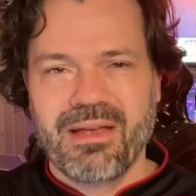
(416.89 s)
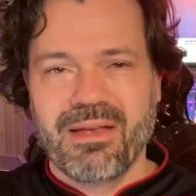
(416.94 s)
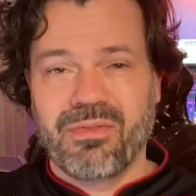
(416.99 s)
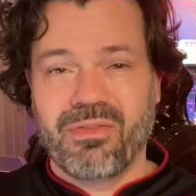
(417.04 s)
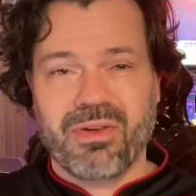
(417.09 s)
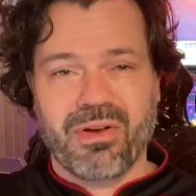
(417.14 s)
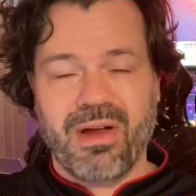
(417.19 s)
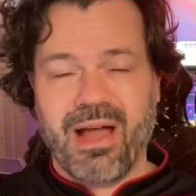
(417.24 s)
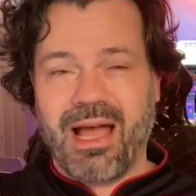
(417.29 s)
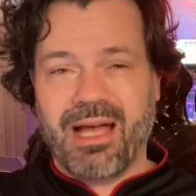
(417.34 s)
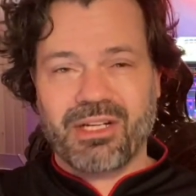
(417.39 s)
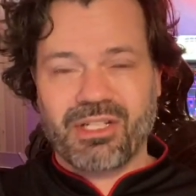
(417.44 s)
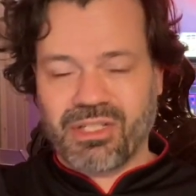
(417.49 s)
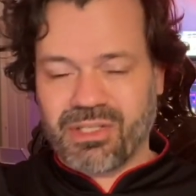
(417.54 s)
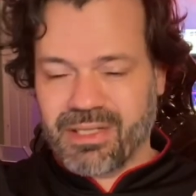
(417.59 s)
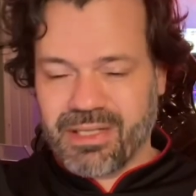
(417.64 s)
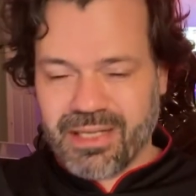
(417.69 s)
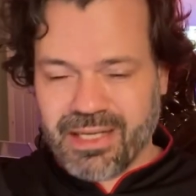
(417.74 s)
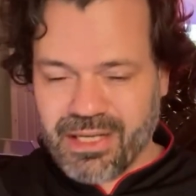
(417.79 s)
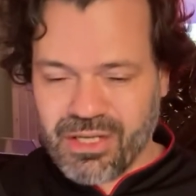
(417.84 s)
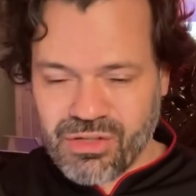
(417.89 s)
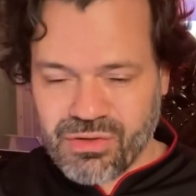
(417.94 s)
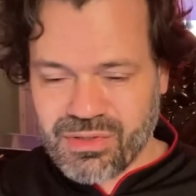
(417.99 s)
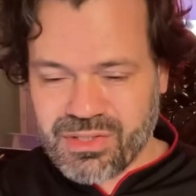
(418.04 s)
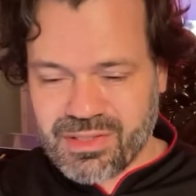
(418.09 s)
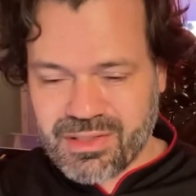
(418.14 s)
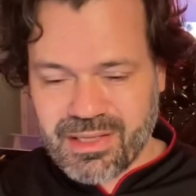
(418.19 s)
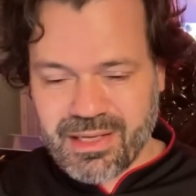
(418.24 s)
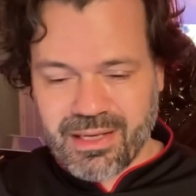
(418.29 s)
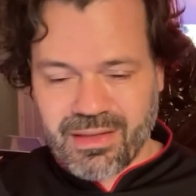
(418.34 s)
They're actually
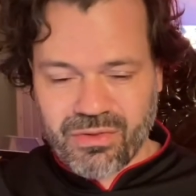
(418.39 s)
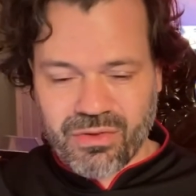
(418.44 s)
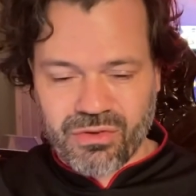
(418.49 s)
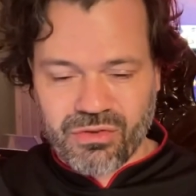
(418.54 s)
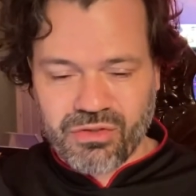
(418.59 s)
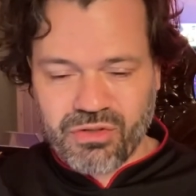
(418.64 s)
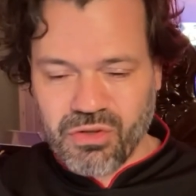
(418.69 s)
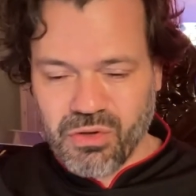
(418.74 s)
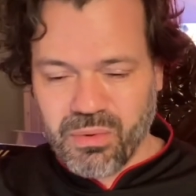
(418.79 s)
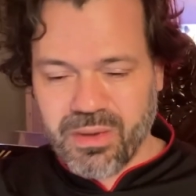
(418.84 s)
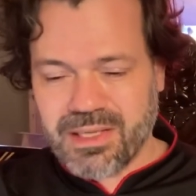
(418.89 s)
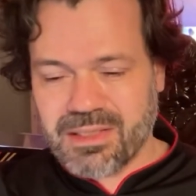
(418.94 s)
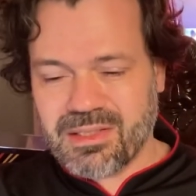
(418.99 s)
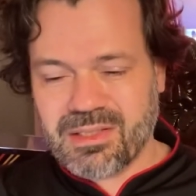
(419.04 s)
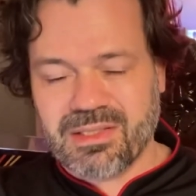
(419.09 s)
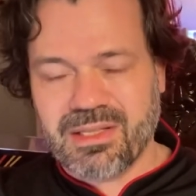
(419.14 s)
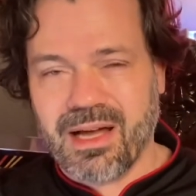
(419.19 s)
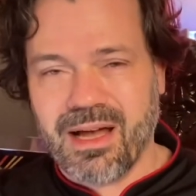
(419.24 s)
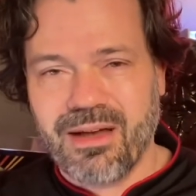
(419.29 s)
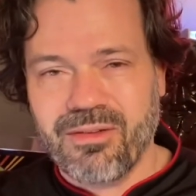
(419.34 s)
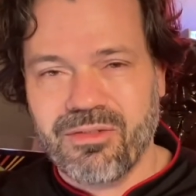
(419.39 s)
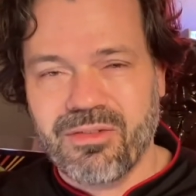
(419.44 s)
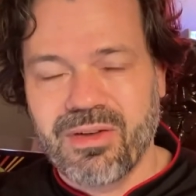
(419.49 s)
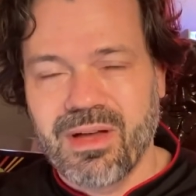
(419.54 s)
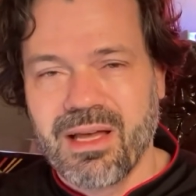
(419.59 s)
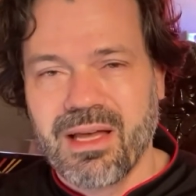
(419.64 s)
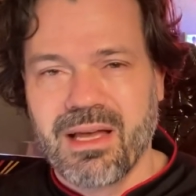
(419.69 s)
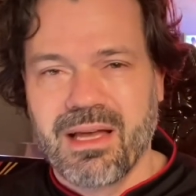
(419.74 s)
interesting. They're doing stuff.